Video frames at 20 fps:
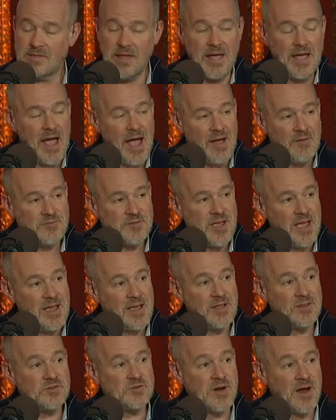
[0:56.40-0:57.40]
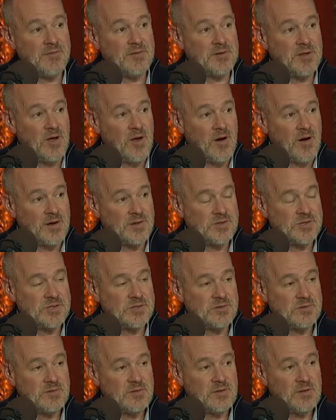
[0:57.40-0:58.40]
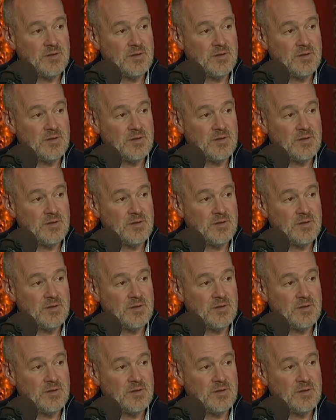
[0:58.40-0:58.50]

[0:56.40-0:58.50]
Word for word: They have taken Trevor Lawrence